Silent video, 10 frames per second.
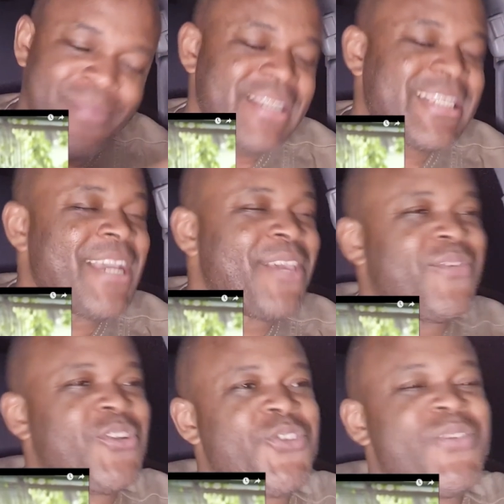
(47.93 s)
Man, thank you
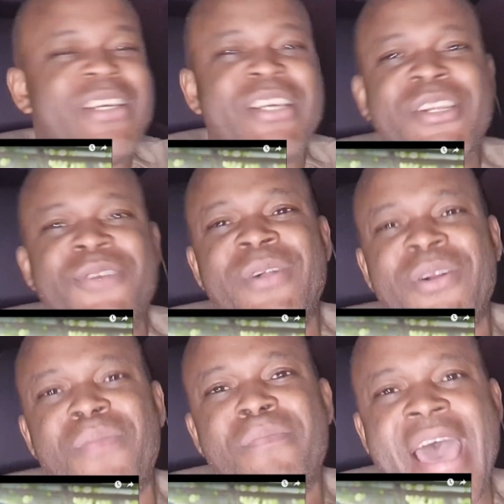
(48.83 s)
for tuning in and
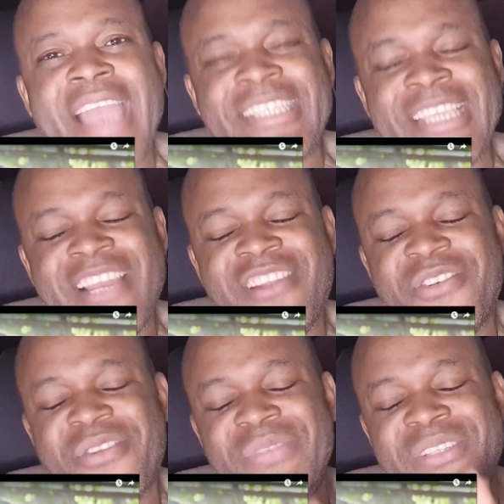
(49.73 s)
welcome back to yet
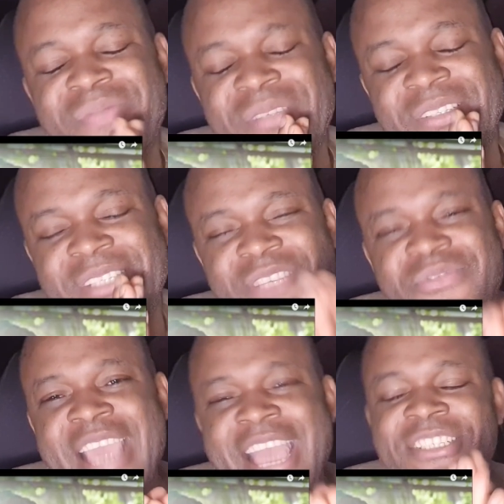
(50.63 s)
another episode of Mister J's
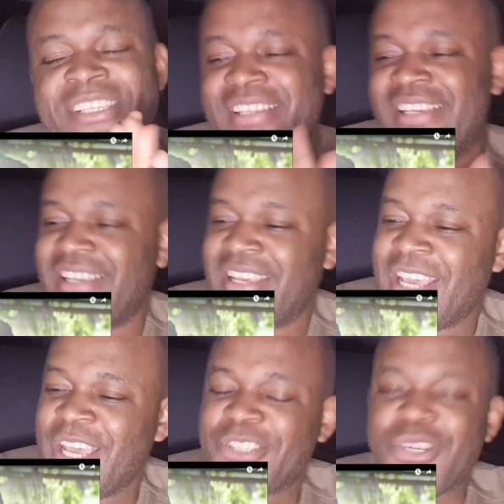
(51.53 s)
Reaction.
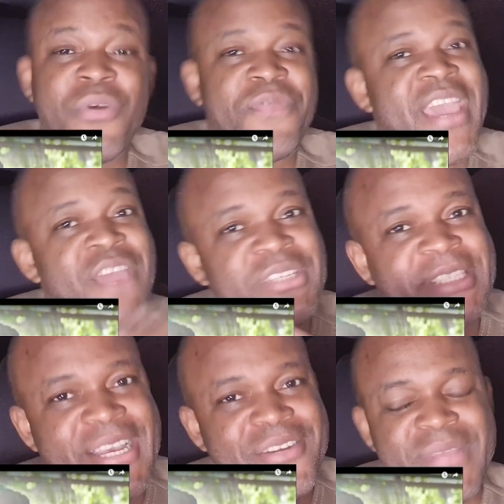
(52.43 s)
So a fan
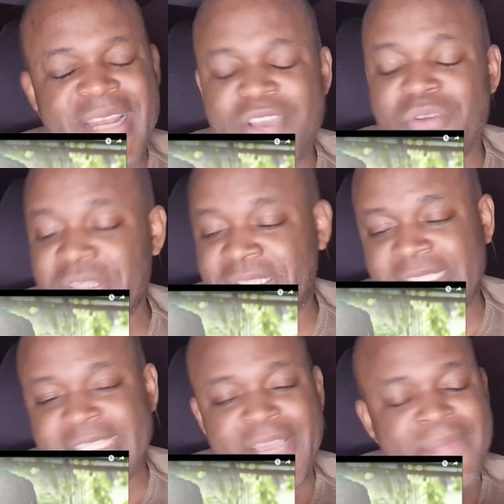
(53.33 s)
reached out to me like, yo, Mister
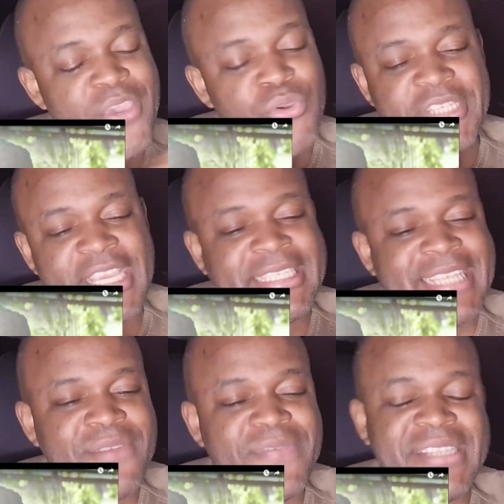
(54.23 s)
J, man, you
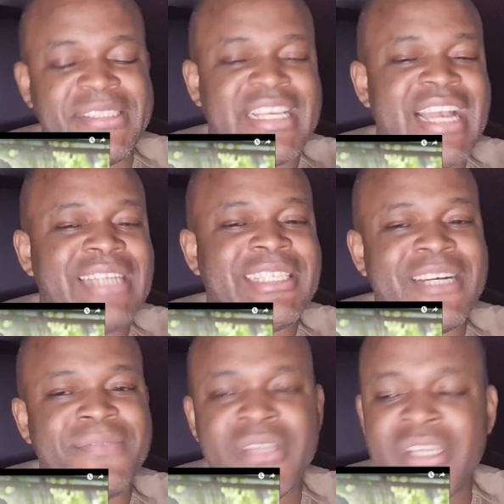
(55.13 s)
checked out Fancy
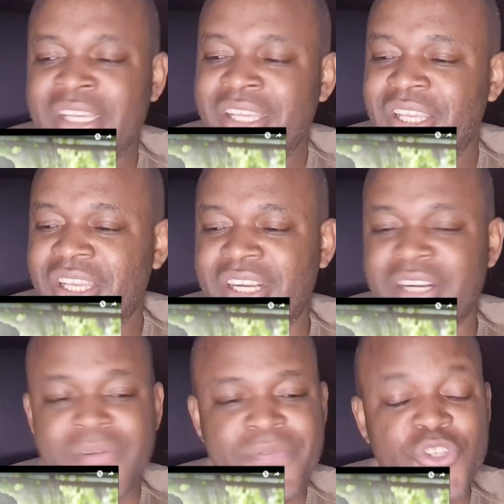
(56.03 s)
Gadam
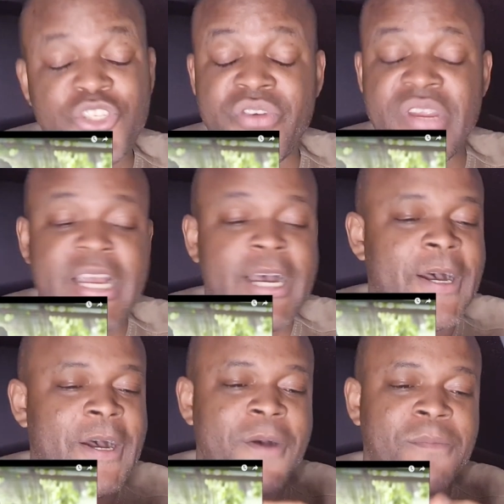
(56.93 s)
uh, featuring
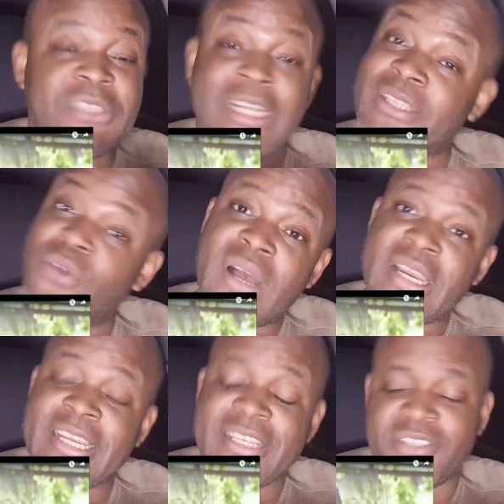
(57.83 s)
um, Shatta
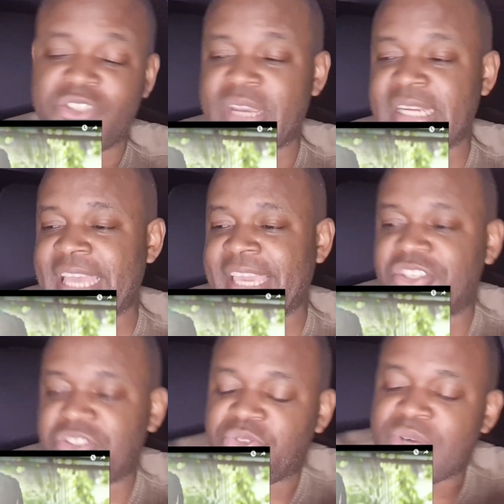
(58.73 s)
Wale. That's the track that he
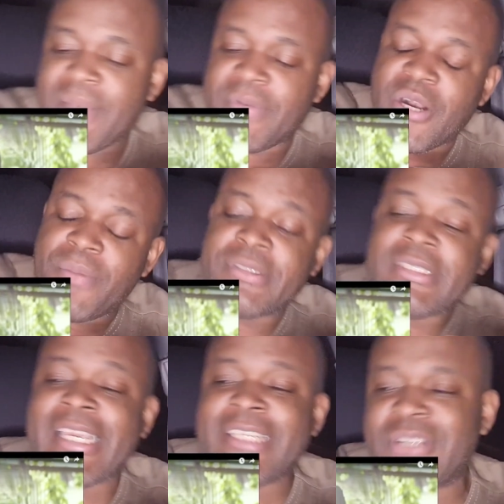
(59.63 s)
just dropped a couple
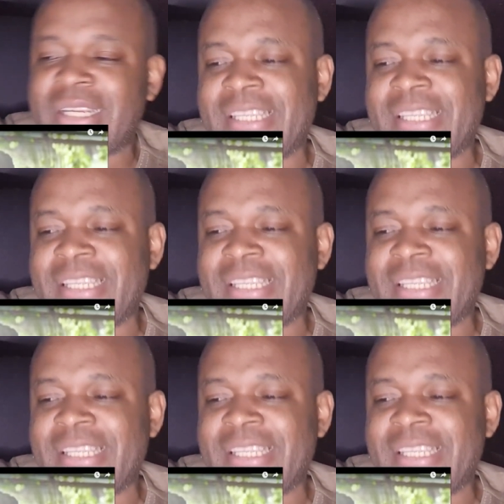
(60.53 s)
of days ago.